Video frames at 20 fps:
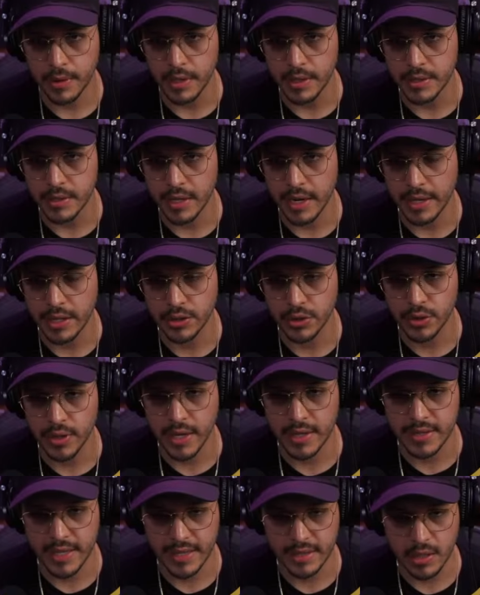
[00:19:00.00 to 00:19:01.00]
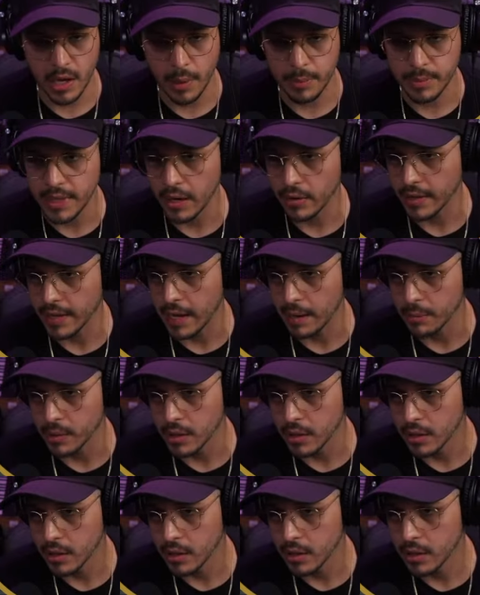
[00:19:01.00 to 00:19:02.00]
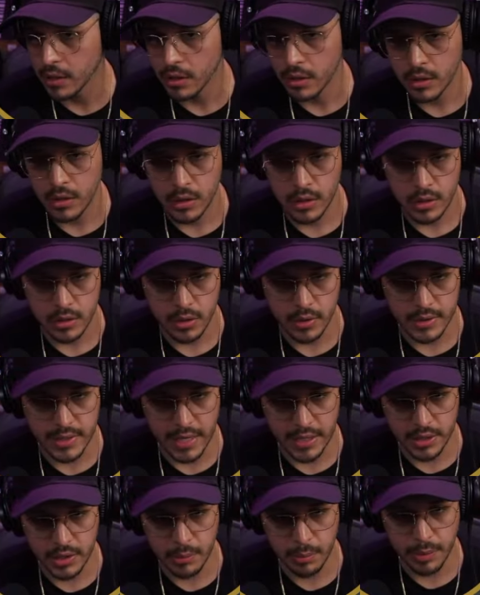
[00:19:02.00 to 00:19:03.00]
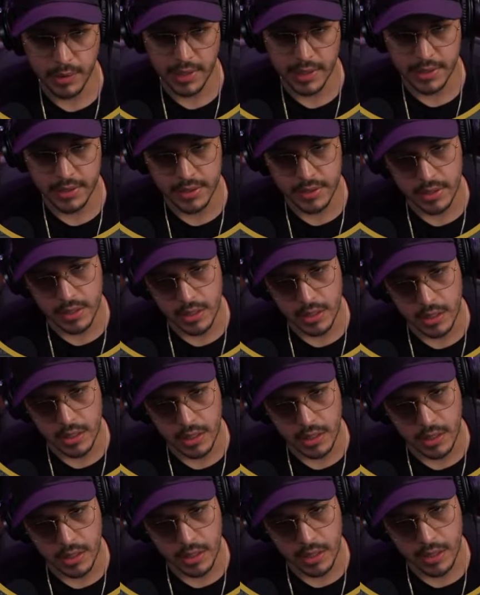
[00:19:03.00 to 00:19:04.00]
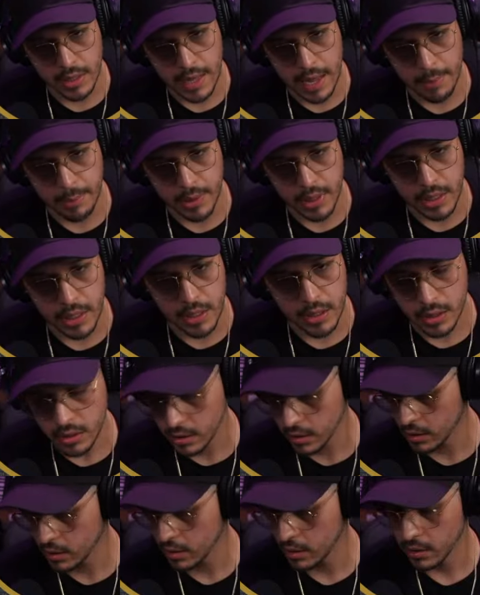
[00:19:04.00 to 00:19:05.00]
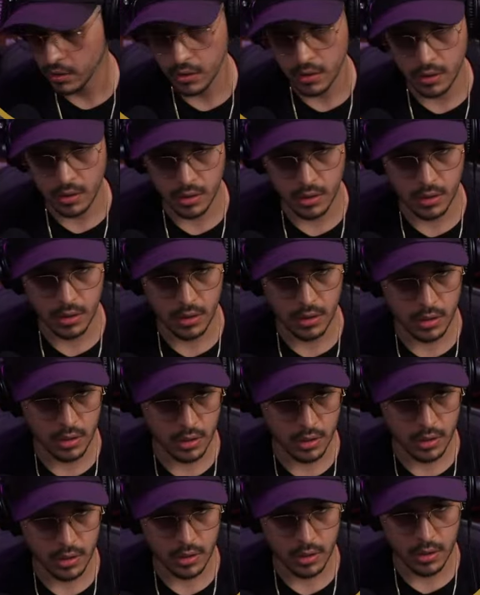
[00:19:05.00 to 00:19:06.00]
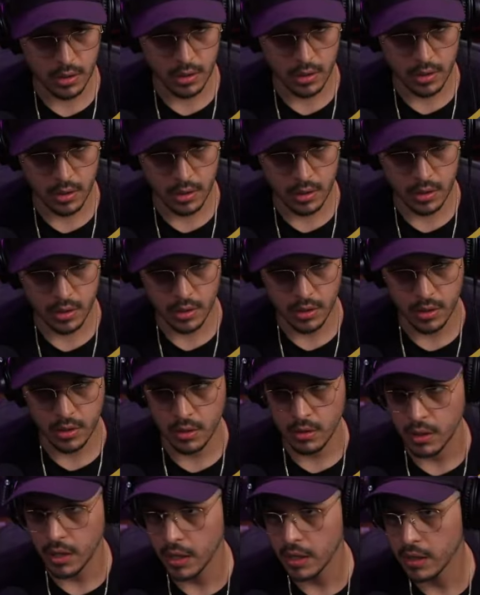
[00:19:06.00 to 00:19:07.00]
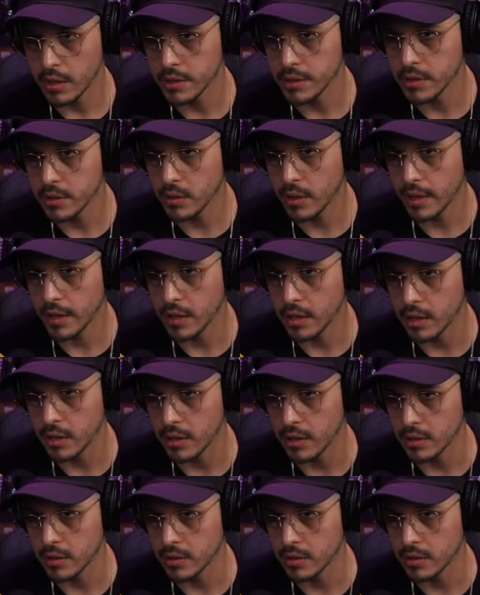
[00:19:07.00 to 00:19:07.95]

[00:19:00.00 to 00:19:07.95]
this, and I can show you guys that top-down camera. So let's actually place the clap here. All right, let's do like a